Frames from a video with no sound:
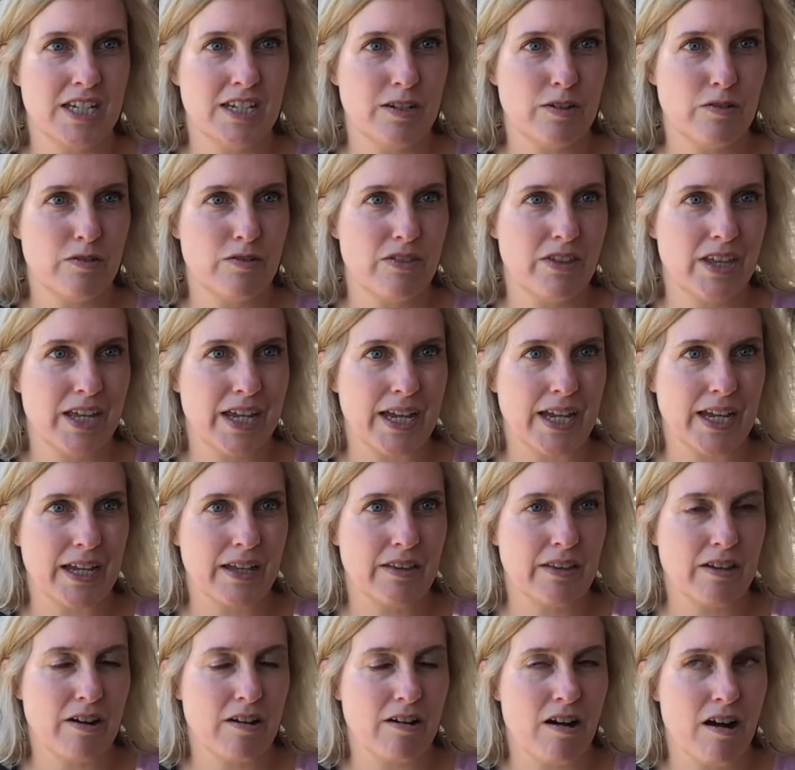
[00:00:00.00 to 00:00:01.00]
do you think
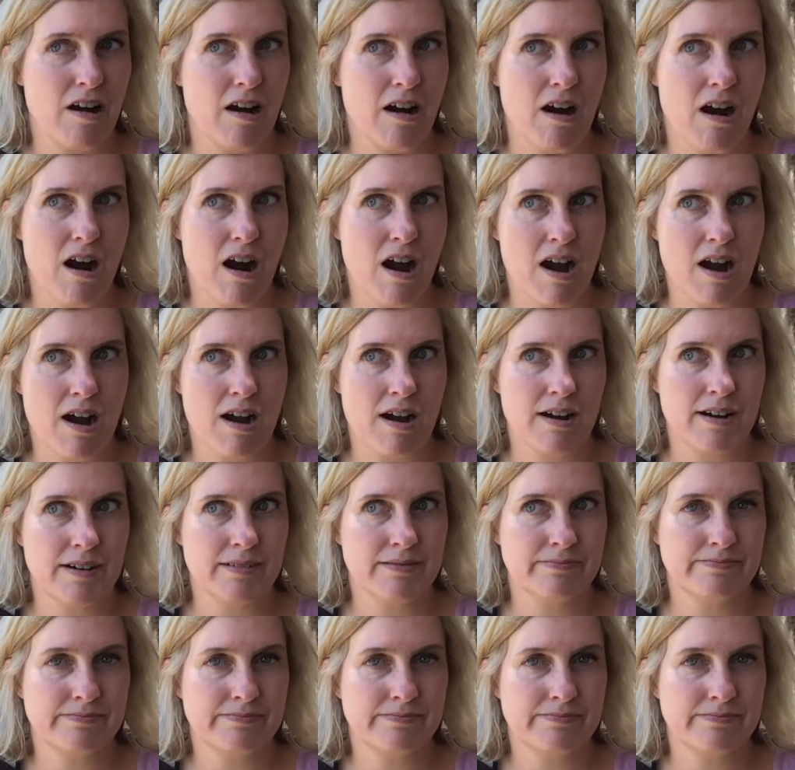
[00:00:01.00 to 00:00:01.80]
there are?